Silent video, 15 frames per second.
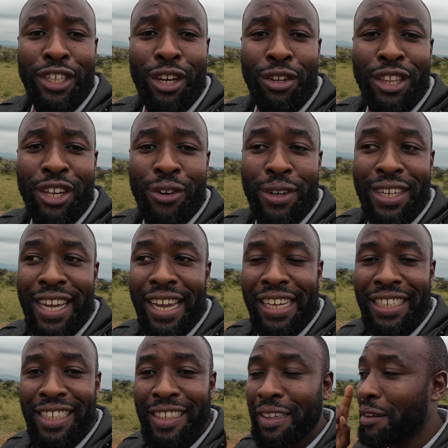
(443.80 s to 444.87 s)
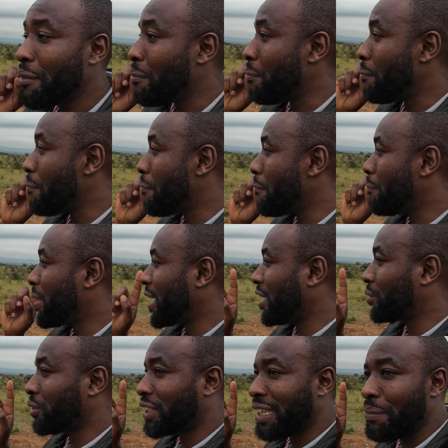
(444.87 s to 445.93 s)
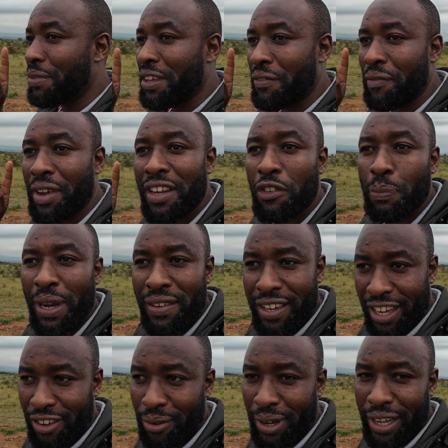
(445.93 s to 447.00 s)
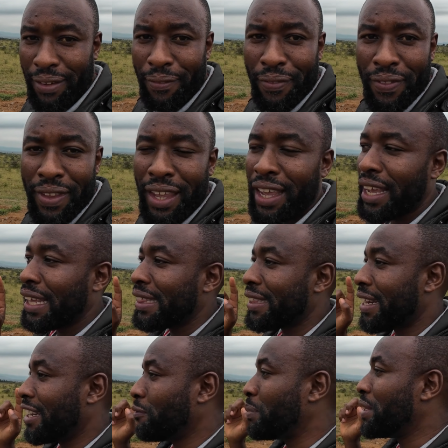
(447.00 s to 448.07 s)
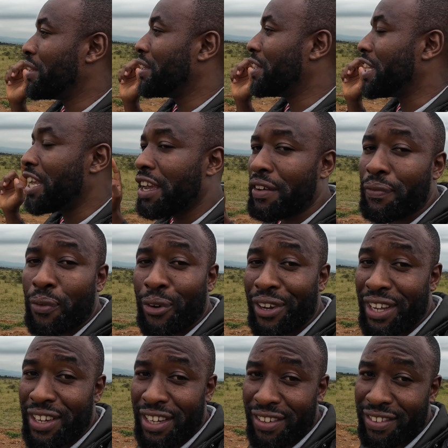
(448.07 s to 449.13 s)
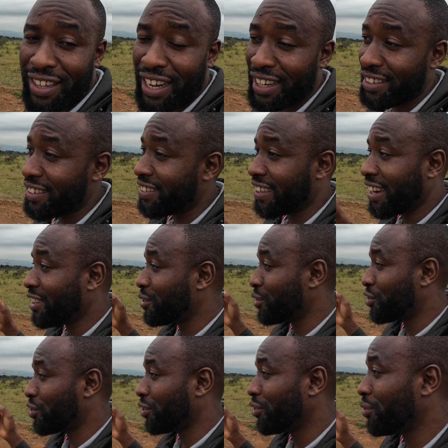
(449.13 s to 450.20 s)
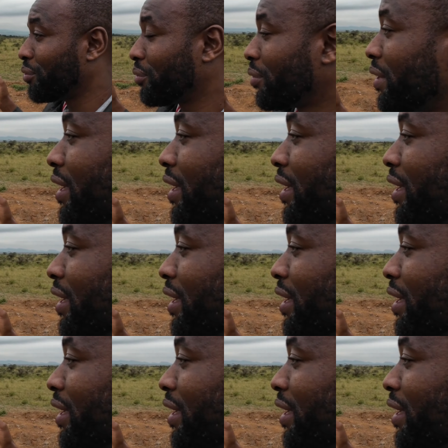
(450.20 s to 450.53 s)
on the road, guys, but I saw something very spectacular that has been here for ages that I decided to show you.